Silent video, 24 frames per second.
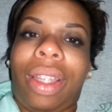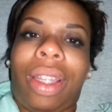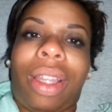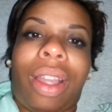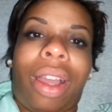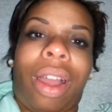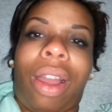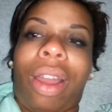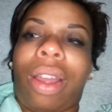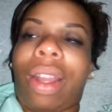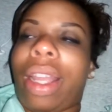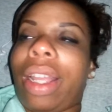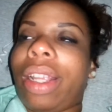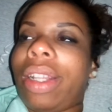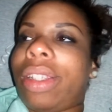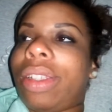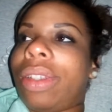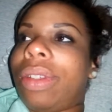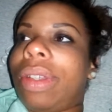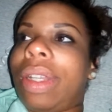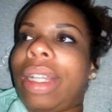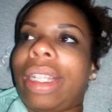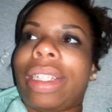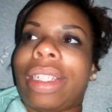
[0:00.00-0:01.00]
All they
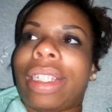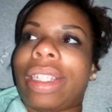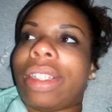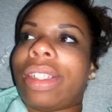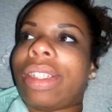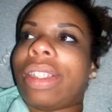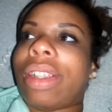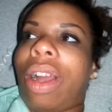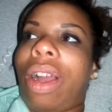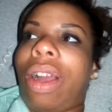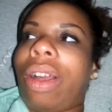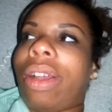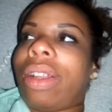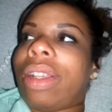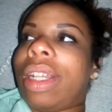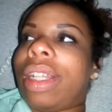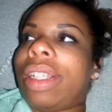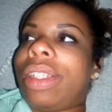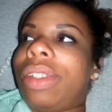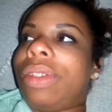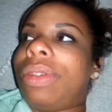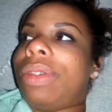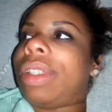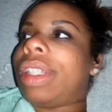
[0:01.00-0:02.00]

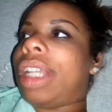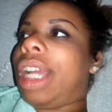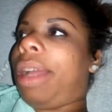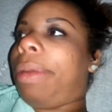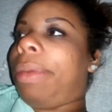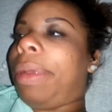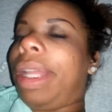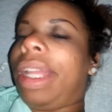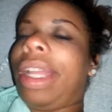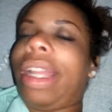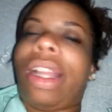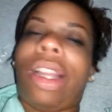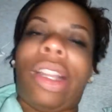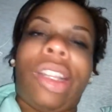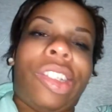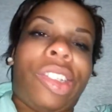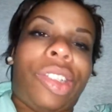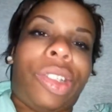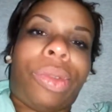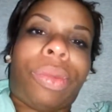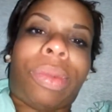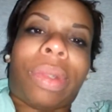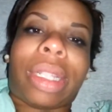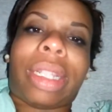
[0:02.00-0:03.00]
do is come in here and
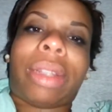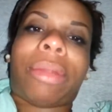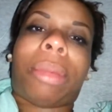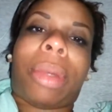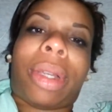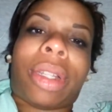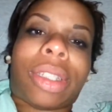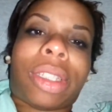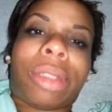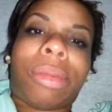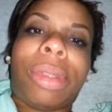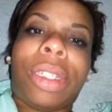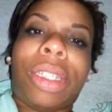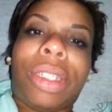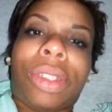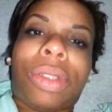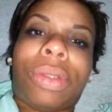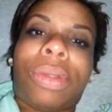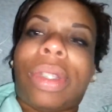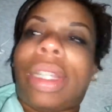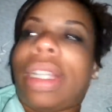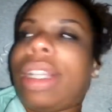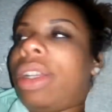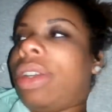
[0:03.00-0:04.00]
do what they're supposed to be
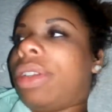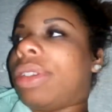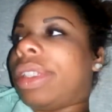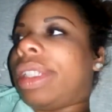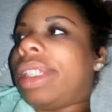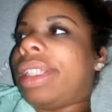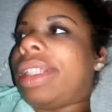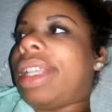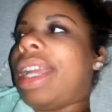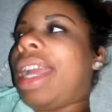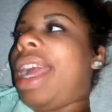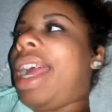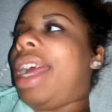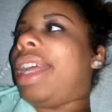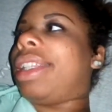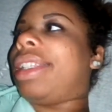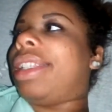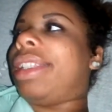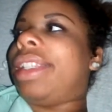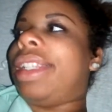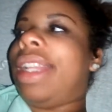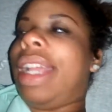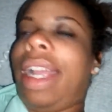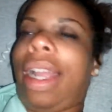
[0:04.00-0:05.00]
doing and go sit their
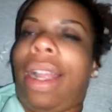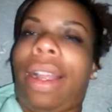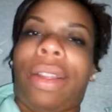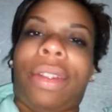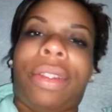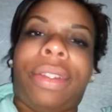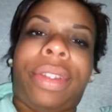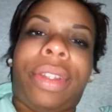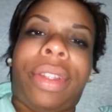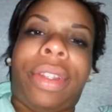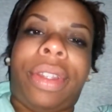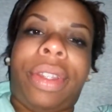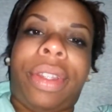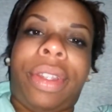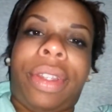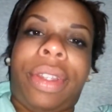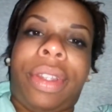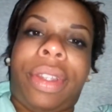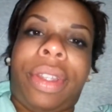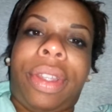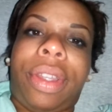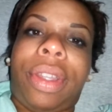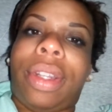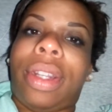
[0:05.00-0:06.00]
asses down.
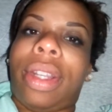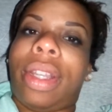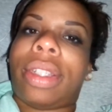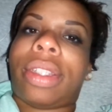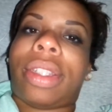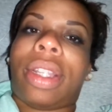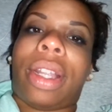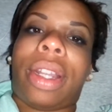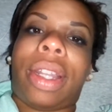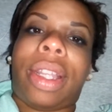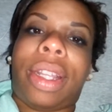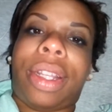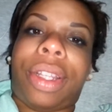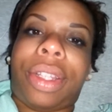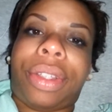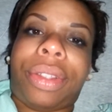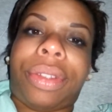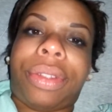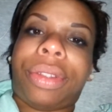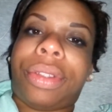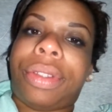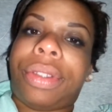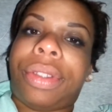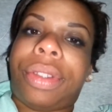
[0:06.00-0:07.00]
That's all they
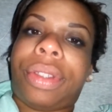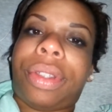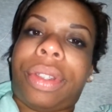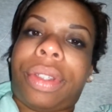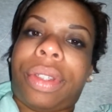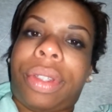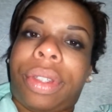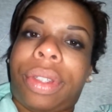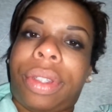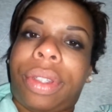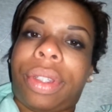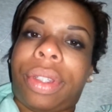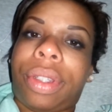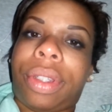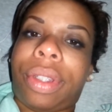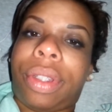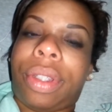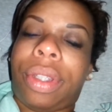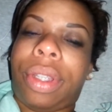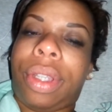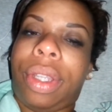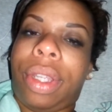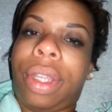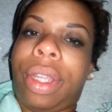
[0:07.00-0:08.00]
do.
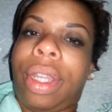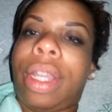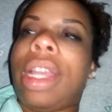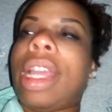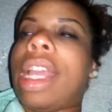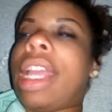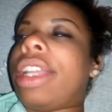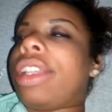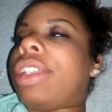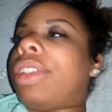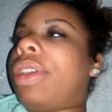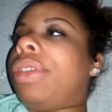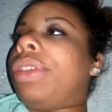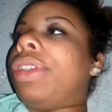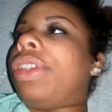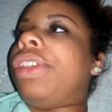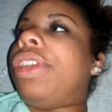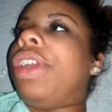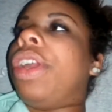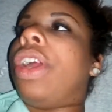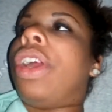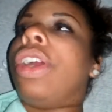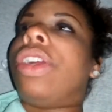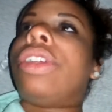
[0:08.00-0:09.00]

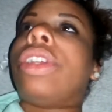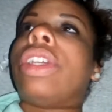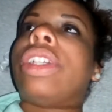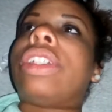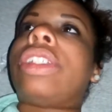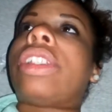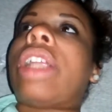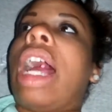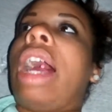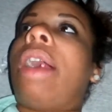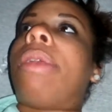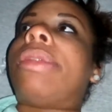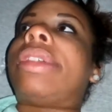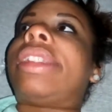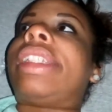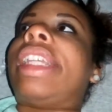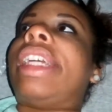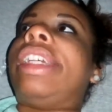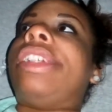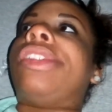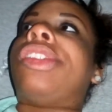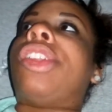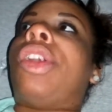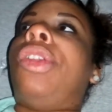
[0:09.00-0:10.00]
I would
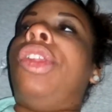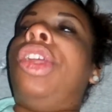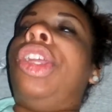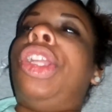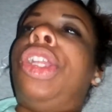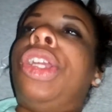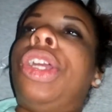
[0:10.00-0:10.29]
say it's only